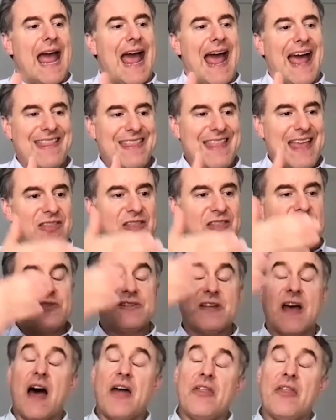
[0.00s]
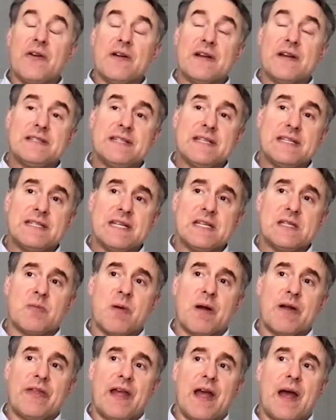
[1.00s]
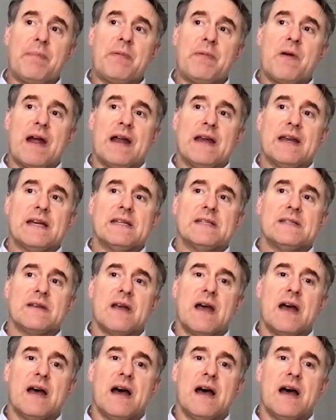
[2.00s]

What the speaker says: And then there's other instances where the upgrade is,